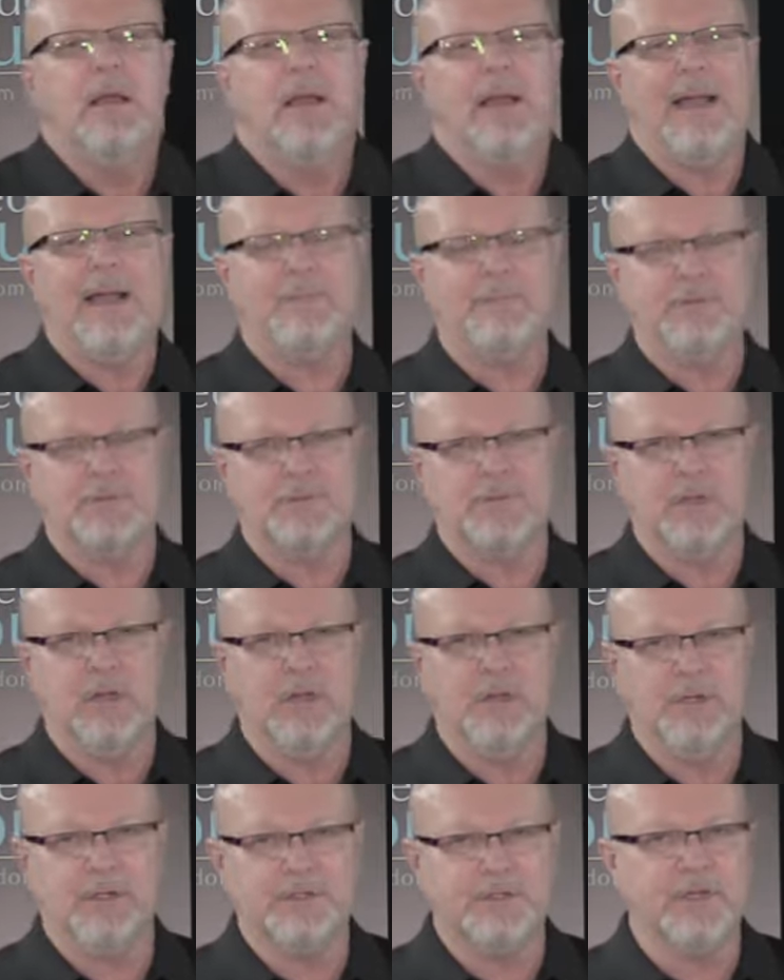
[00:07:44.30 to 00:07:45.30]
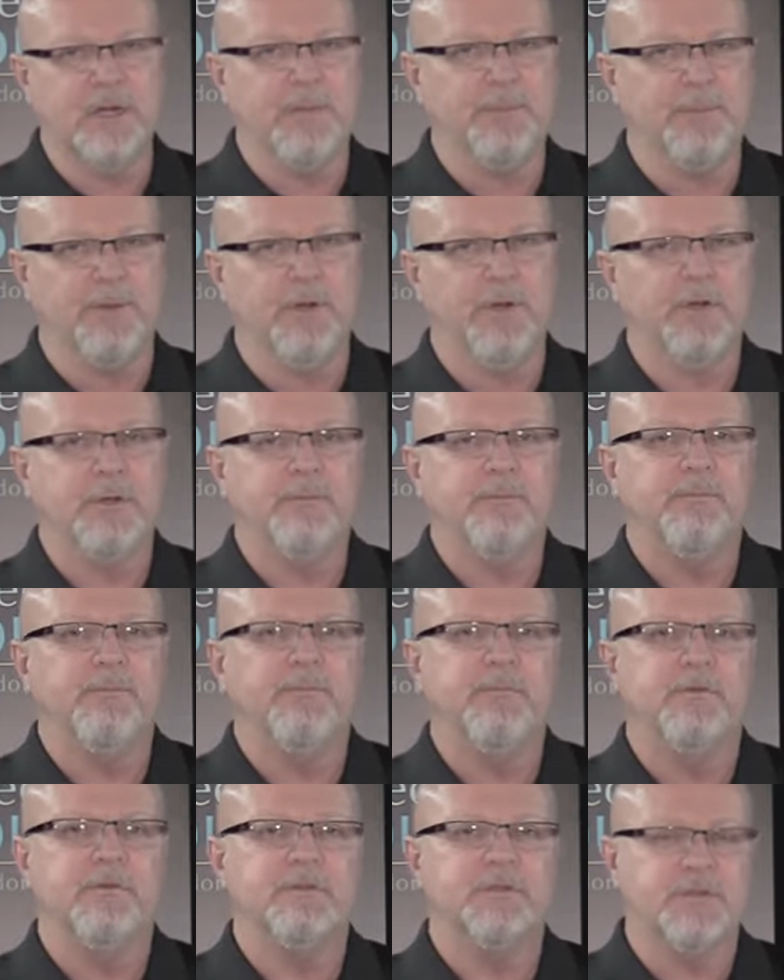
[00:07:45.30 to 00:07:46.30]
apostolic shepherding,
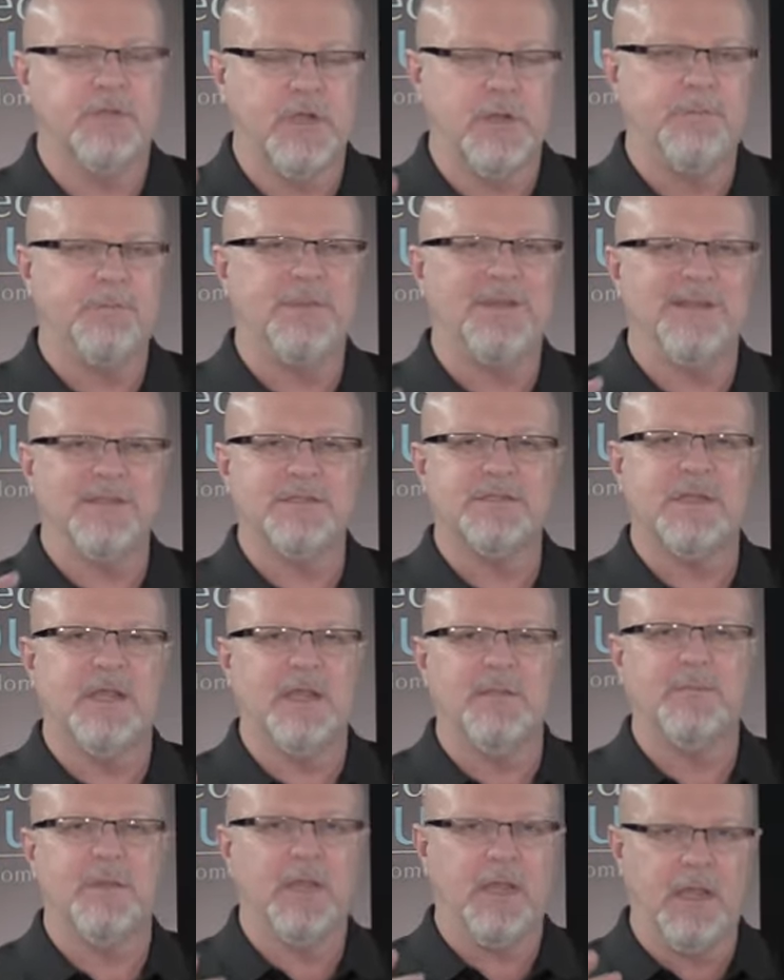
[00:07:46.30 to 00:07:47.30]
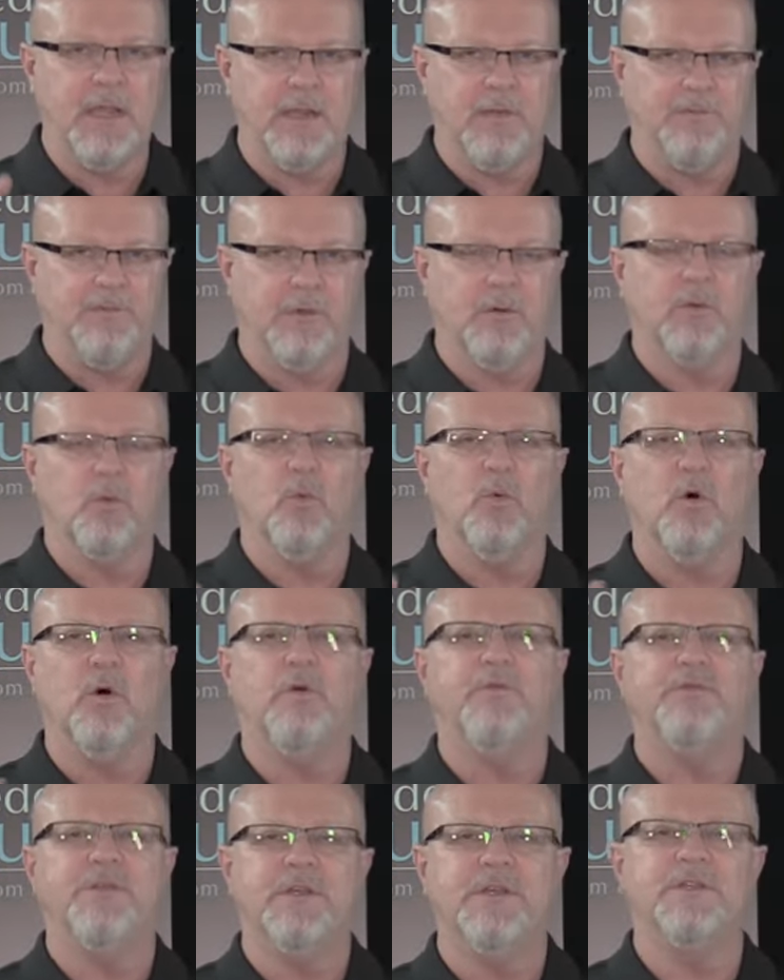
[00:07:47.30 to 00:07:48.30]
sheep is a behavior,
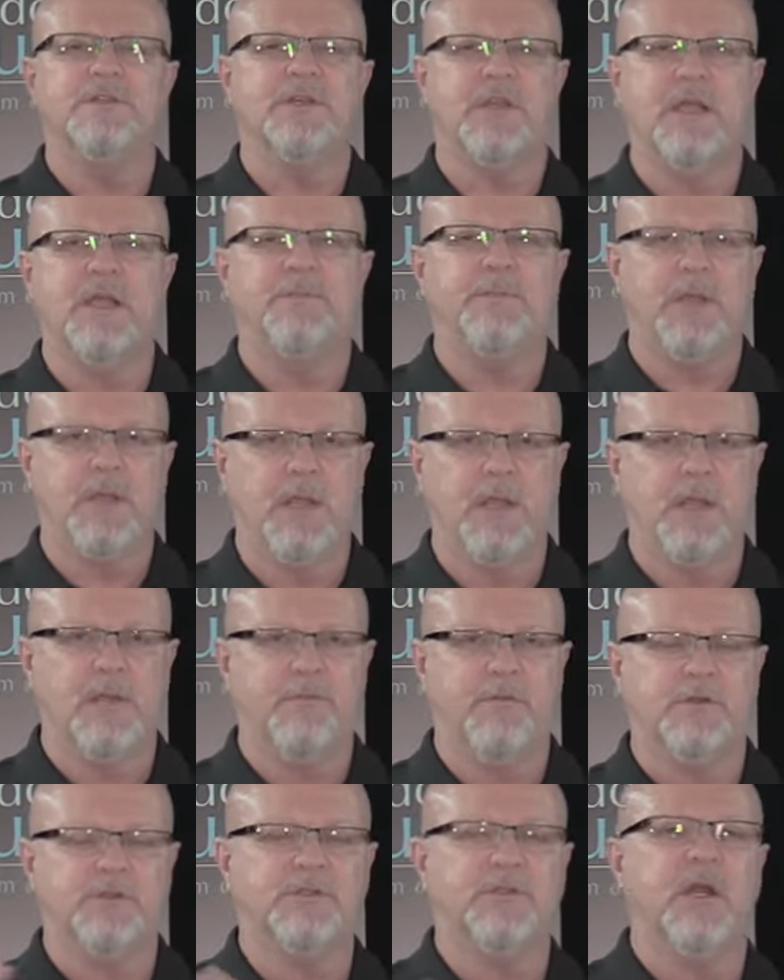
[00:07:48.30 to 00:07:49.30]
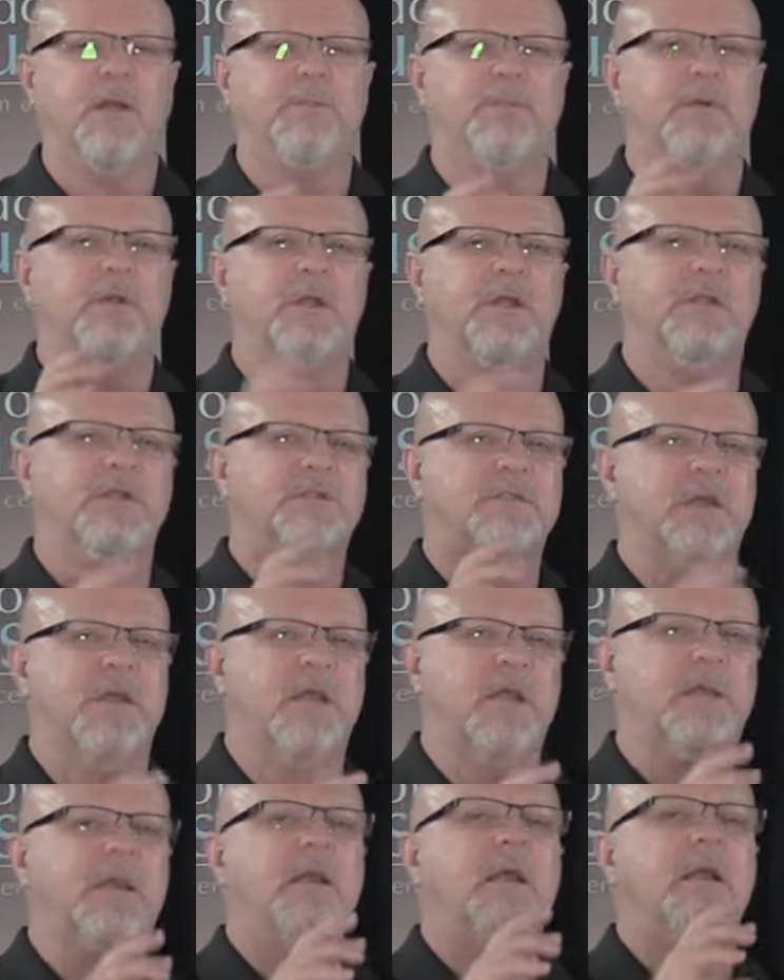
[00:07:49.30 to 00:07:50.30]
wolf is a behavior, shepherd is
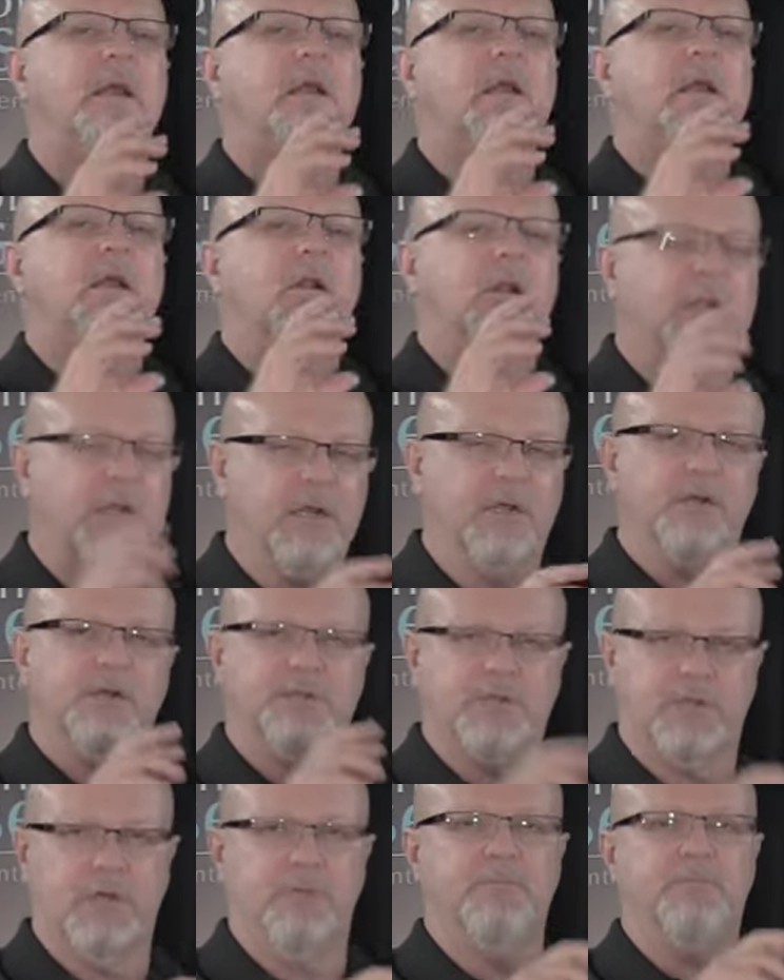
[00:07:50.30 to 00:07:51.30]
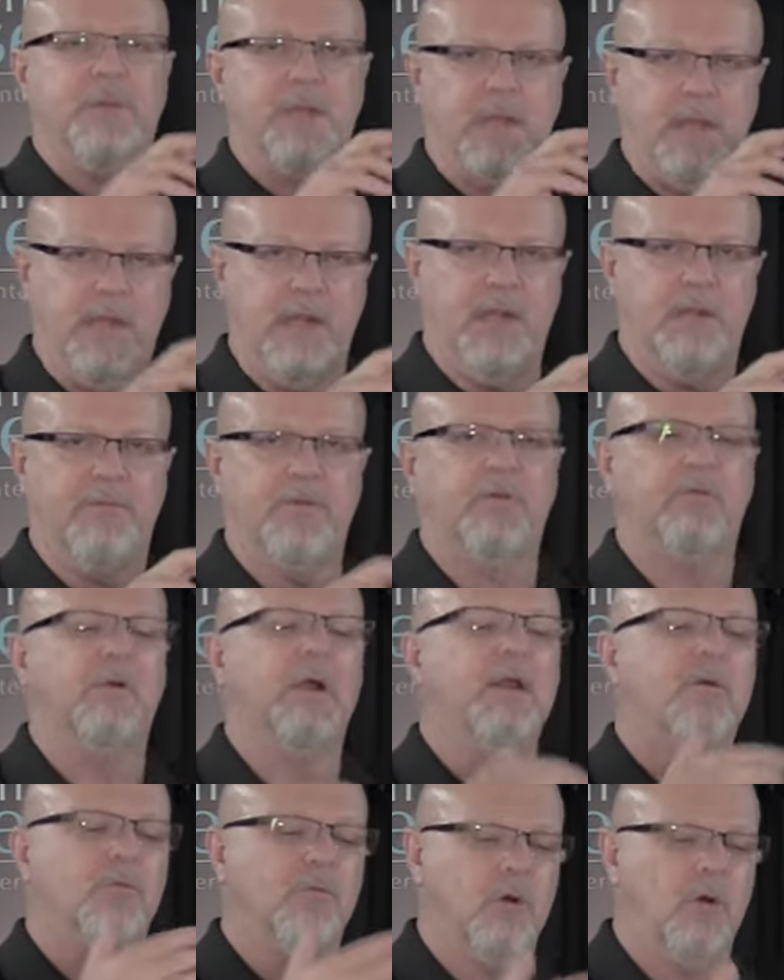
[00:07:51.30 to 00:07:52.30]
a leadership behavior,
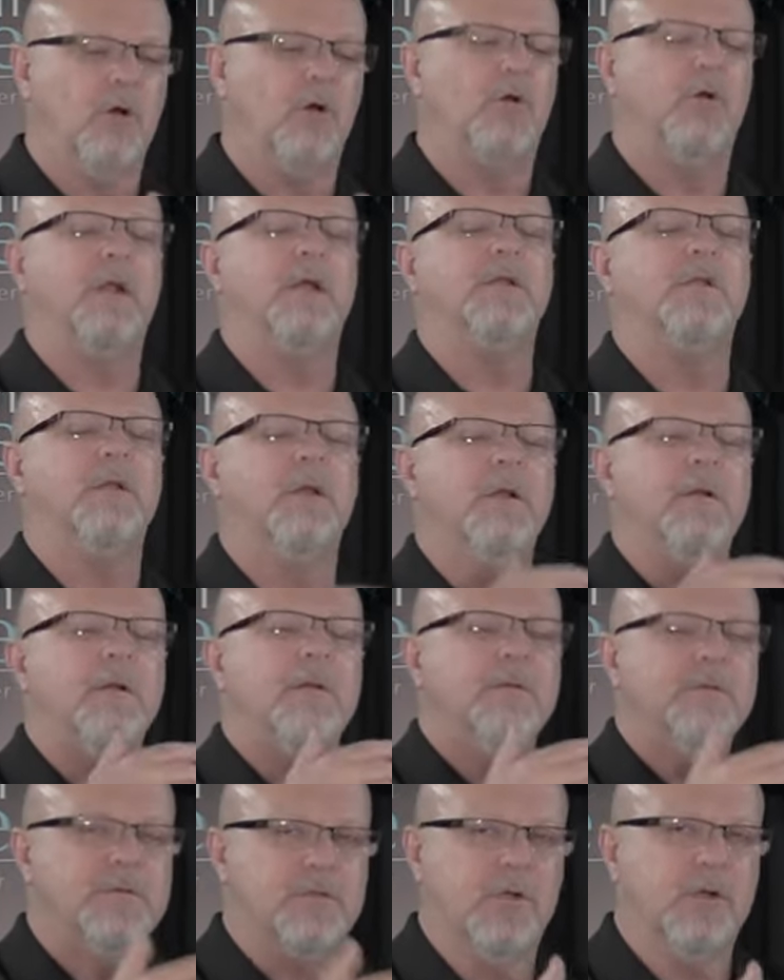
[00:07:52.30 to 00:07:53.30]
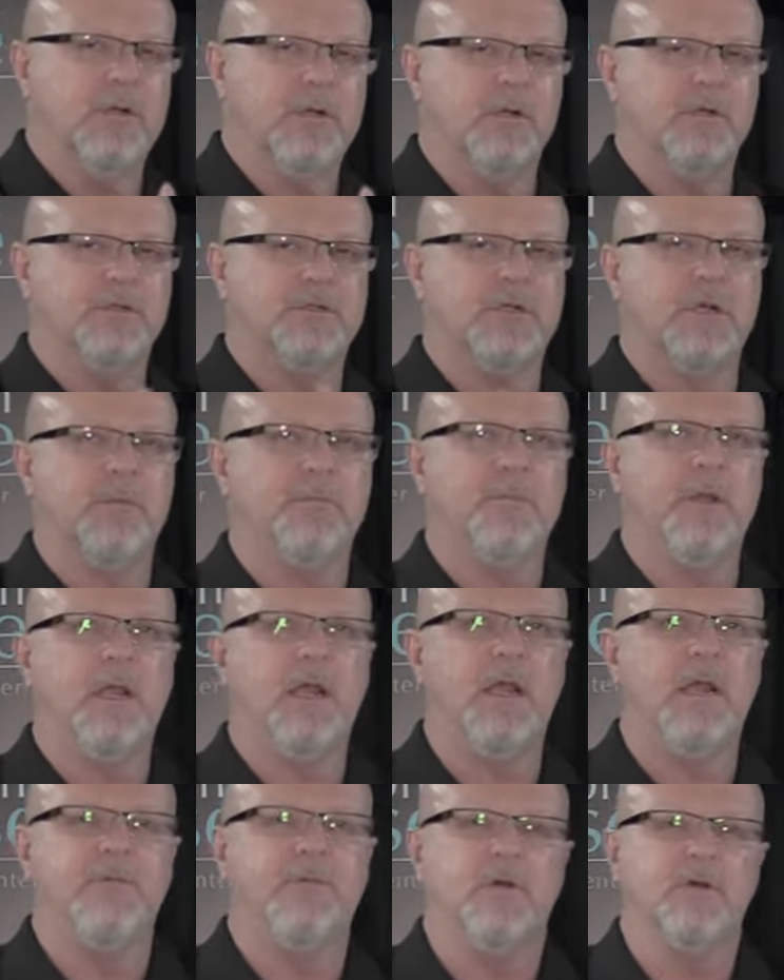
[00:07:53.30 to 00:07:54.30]
a role and leadership
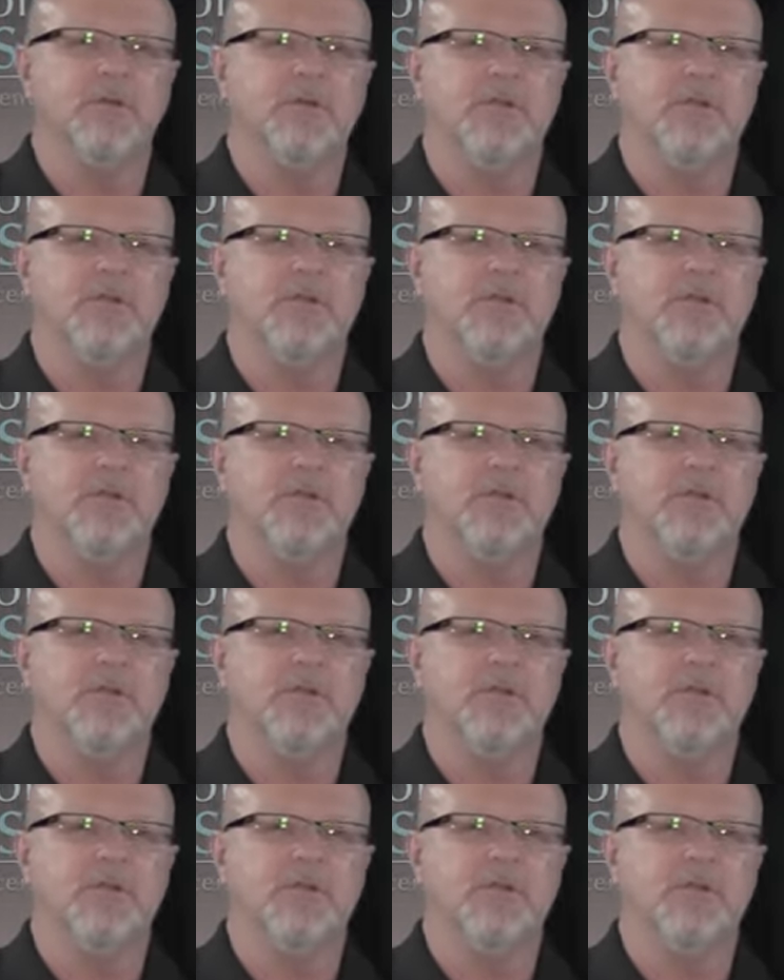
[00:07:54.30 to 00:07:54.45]
behavior.